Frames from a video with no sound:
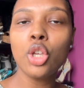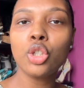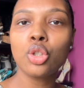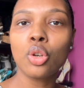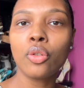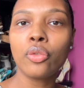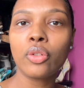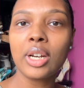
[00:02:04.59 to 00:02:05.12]

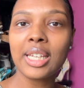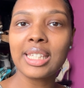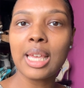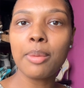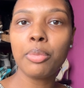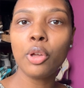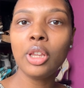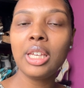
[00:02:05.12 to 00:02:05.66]
So for
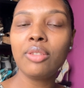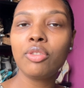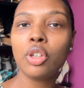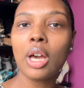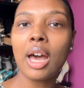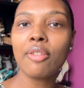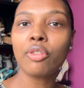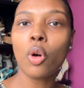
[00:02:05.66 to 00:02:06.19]
example, if
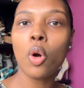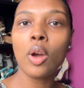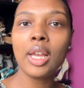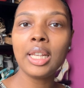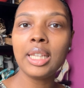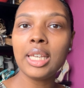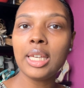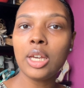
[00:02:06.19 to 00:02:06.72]
you have
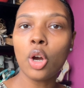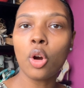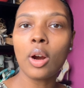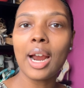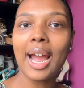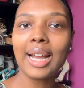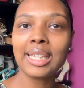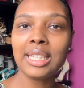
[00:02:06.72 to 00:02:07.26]
oily
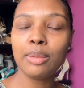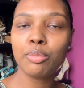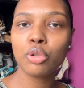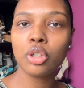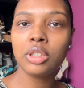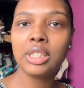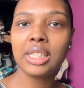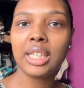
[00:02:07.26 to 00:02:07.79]
or
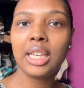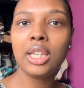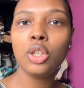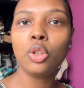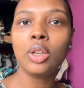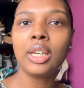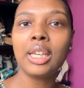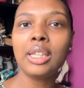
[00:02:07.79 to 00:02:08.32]
acne-prone
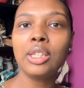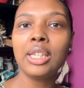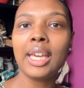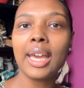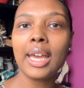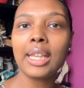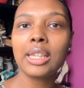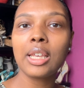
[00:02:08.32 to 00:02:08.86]
skin, you
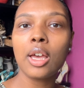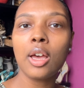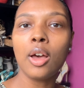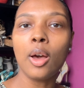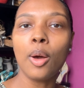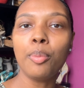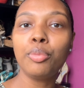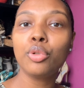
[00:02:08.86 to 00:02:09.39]
get
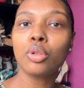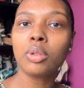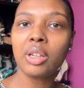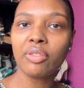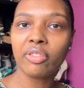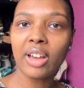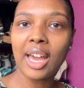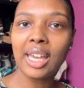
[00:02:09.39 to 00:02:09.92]
a
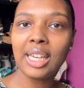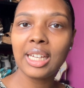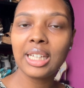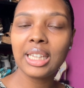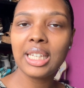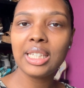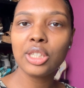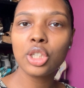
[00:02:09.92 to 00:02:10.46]

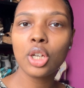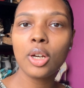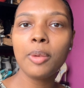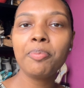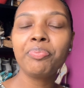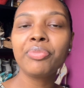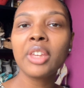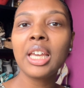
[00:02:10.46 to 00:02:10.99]
purifying
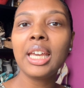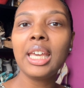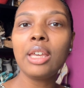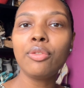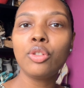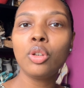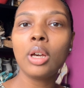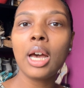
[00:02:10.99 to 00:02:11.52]
cleanser.
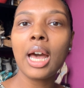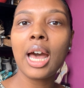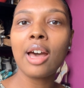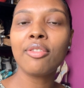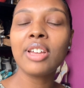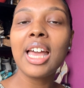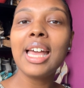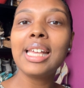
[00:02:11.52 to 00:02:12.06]
If you
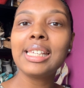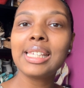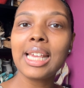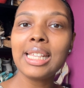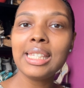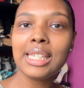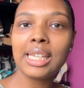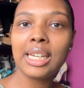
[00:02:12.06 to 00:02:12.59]
have
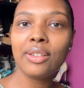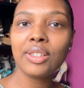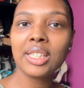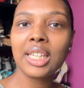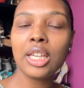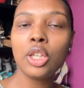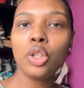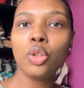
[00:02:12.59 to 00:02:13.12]
sensitive
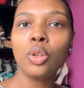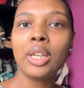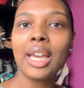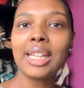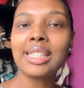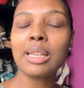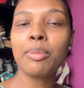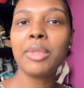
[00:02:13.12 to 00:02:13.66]
skin, you
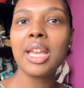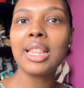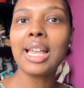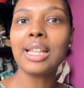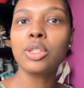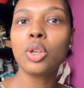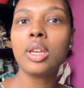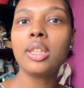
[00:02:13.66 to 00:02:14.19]
get something
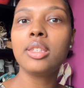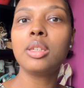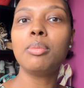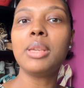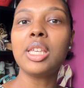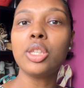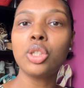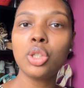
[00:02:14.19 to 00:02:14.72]
that's going to
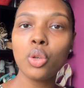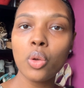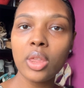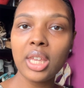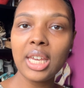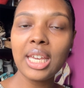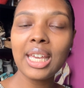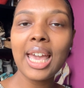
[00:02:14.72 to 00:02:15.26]
be
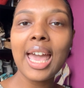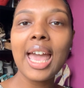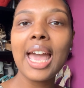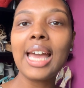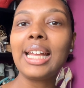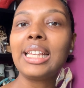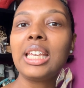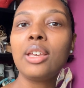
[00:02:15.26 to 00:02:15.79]
soothing.
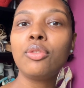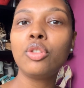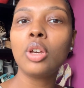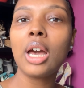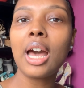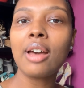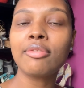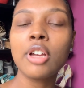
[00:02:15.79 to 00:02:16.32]
And if
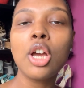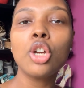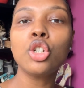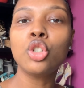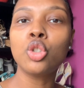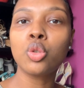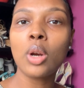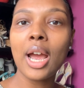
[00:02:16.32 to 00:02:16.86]
you have
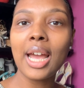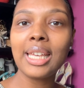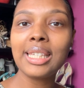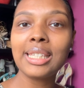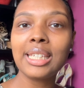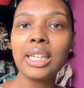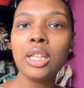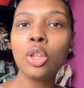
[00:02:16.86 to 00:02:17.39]
dry
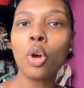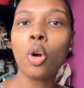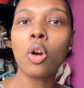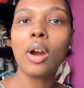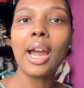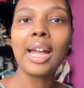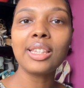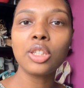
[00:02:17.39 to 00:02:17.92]
skin
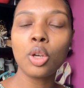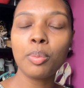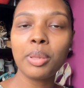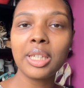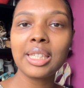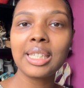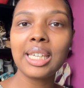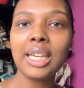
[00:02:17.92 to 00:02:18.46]
or
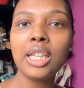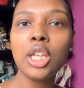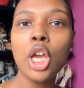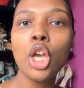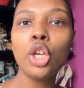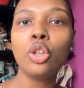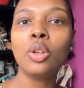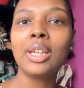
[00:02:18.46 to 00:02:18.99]
atopic
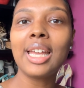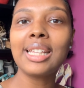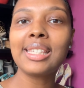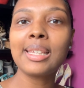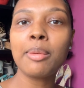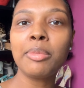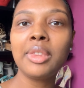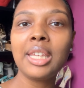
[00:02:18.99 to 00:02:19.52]
skin, you
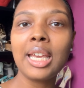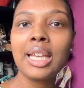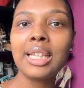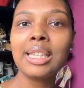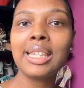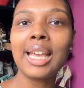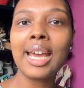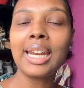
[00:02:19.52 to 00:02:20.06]
get
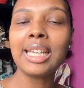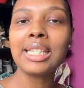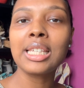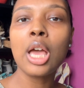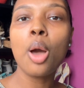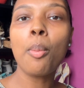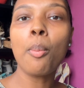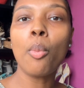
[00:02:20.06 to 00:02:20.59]
something that
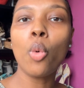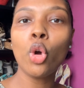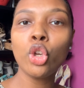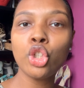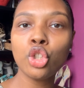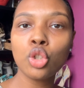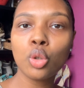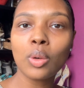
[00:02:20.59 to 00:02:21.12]
is
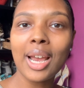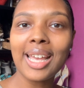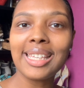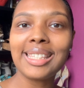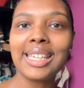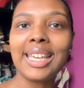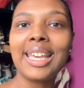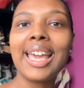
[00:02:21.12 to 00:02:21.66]

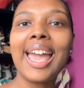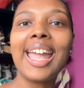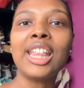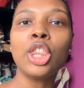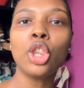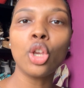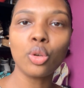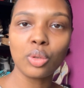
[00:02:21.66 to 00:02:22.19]
moisturizing
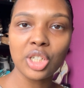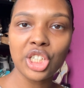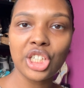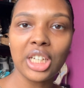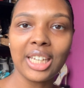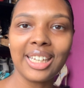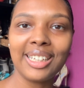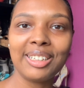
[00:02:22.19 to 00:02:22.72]
and
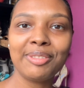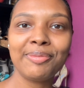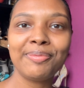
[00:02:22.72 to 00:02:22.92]
nourishing.